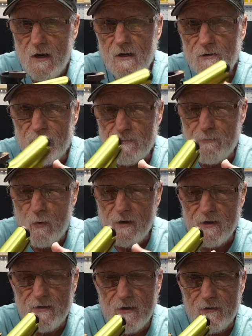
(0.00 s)
just point
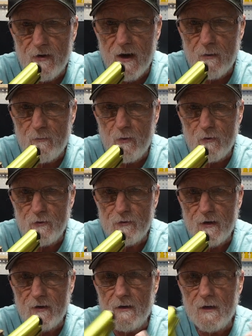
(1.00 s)
it to the ground, pull the
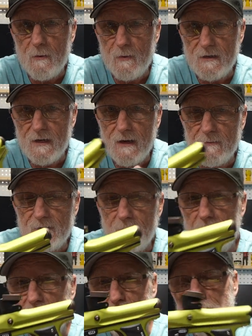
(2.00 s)
trigger a couple of times, and
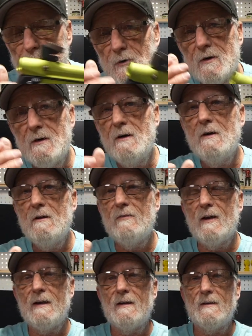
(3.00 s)
make sure
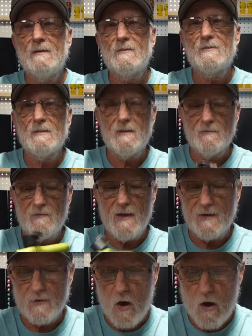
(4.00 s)
that it is in
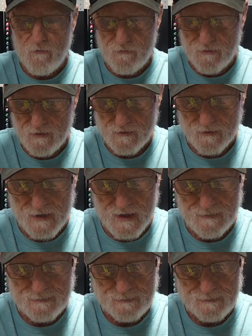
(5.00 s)
fact off. Okay.